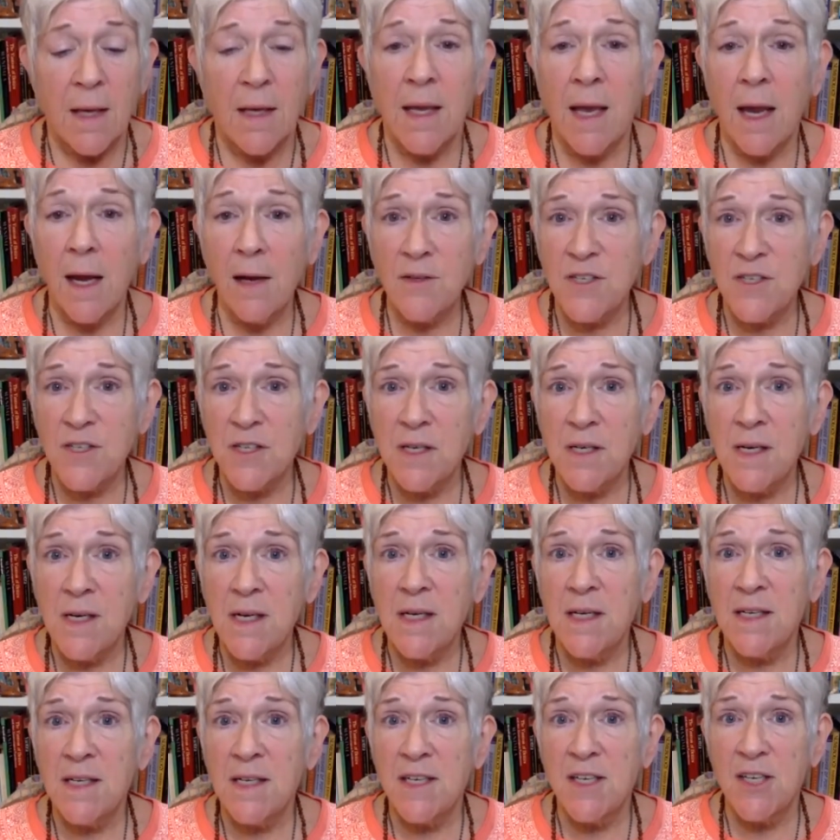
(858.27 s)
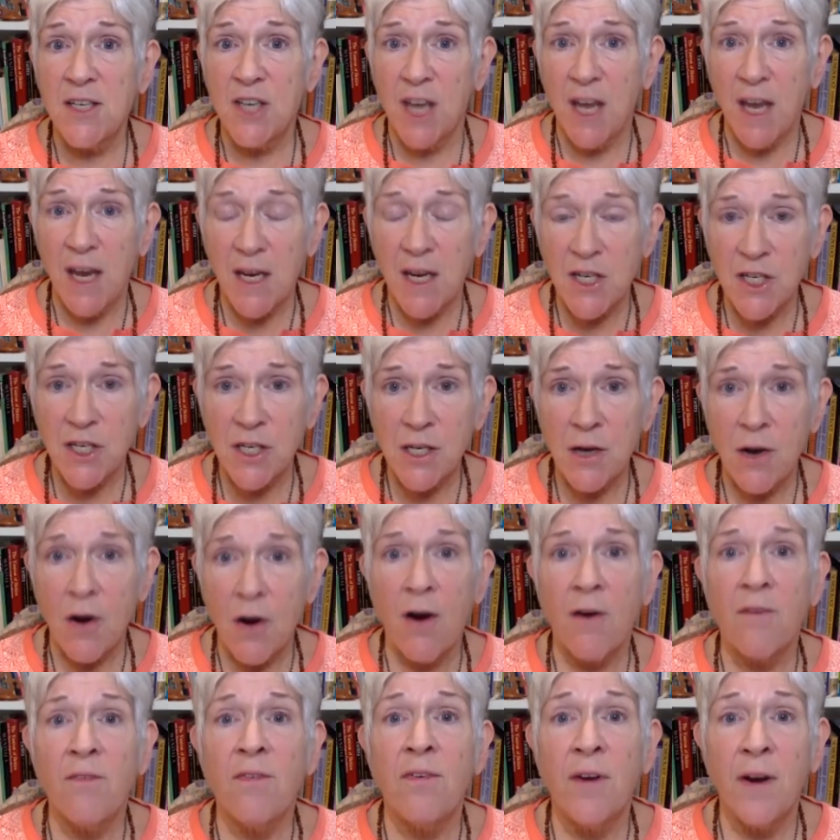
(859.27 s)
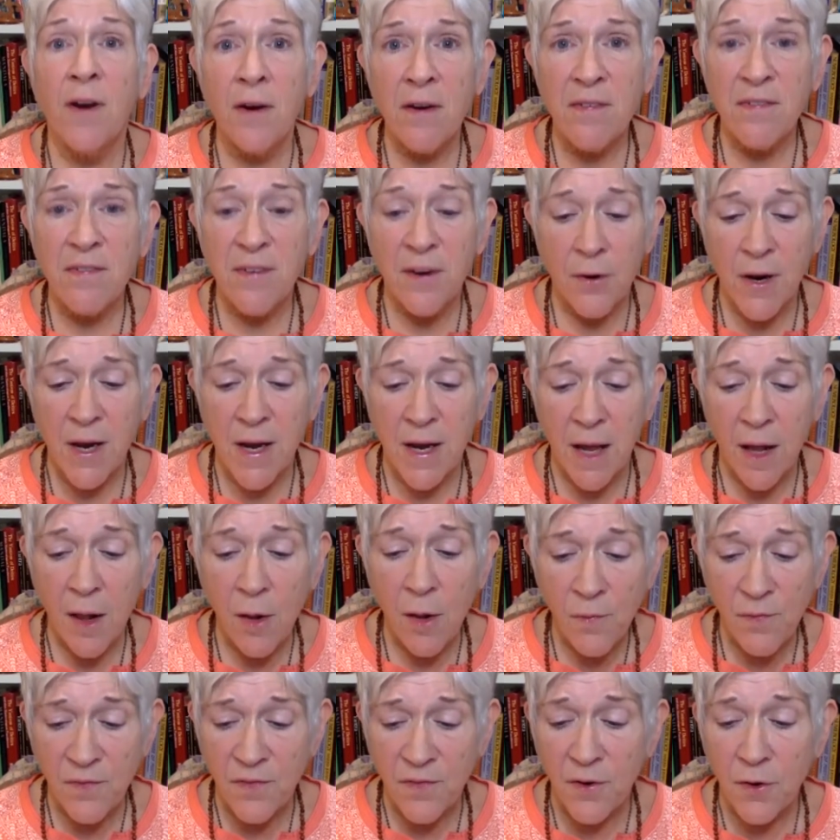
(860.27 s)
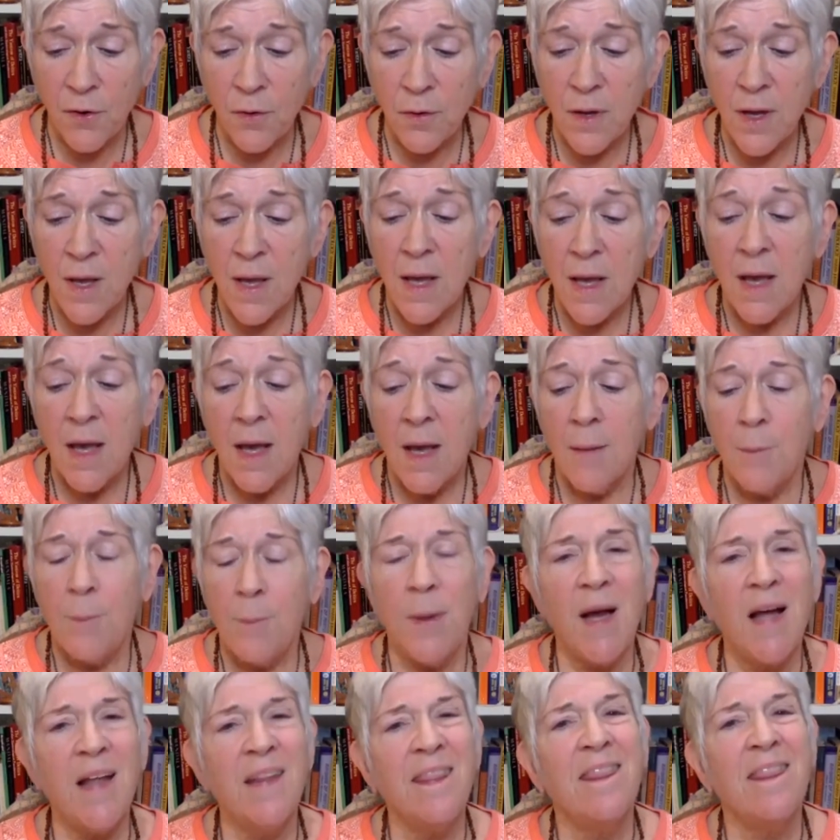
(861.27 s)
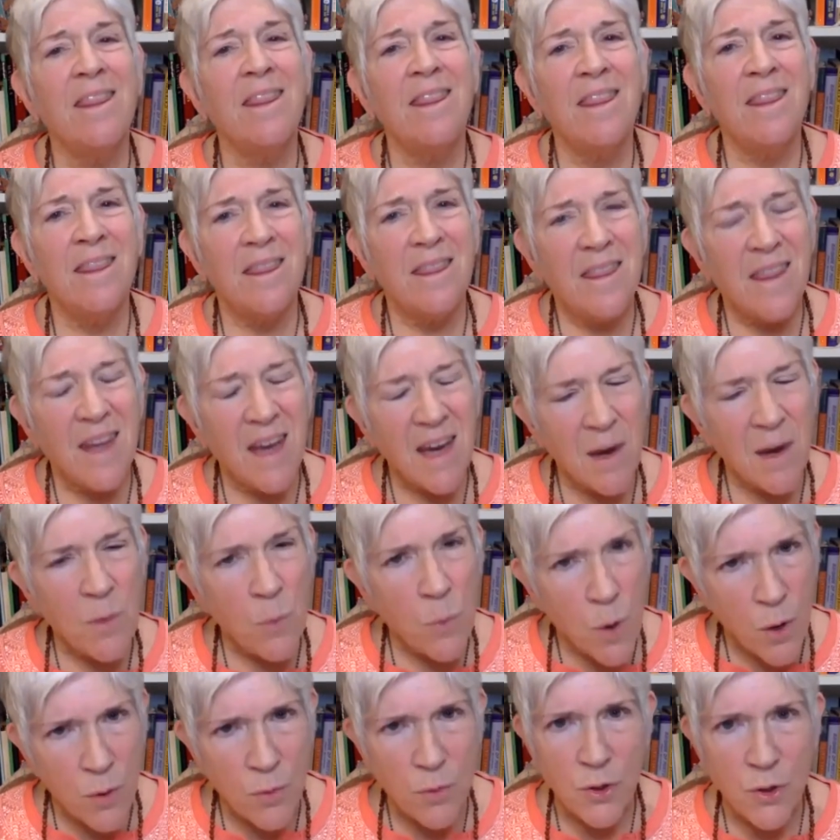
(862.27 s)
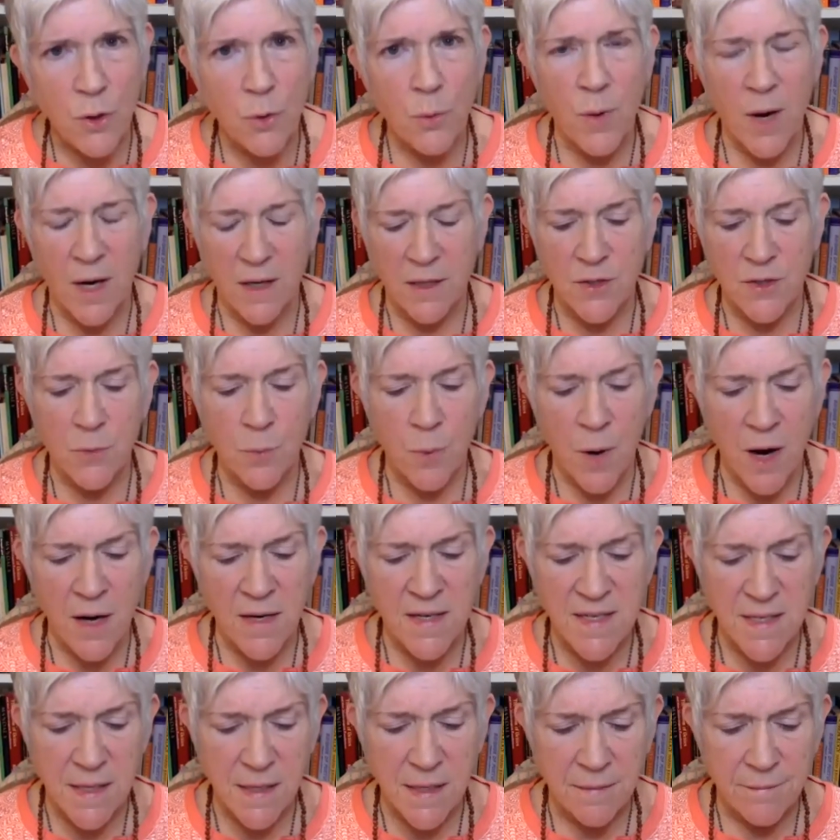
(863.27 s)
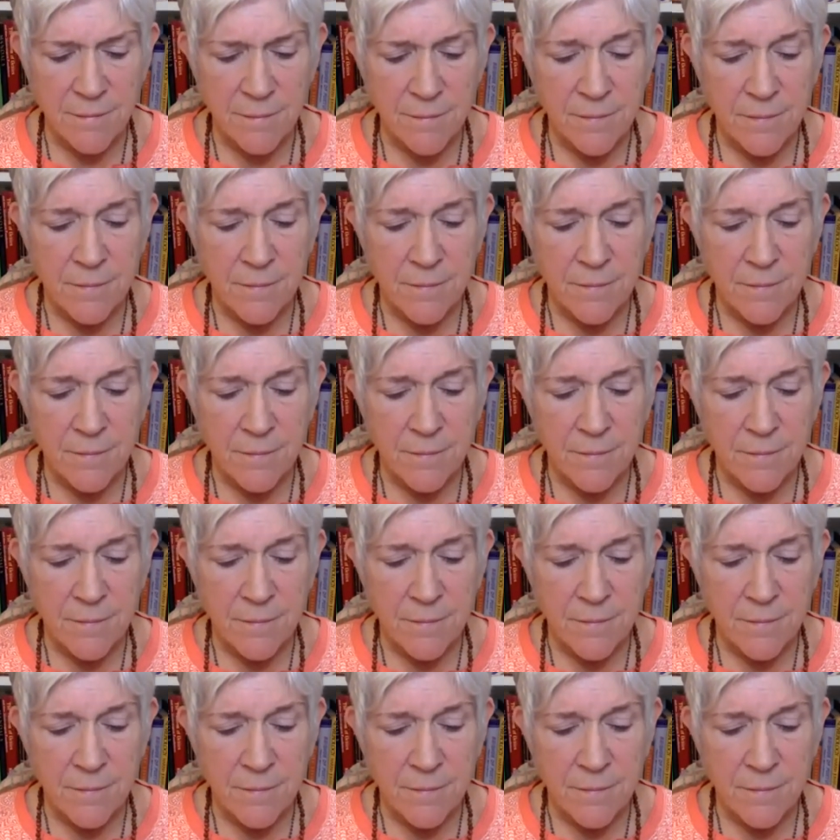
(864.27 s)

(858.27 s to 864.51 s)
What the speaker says: Counseling and education are very, very helpful, but they won't correct a rising,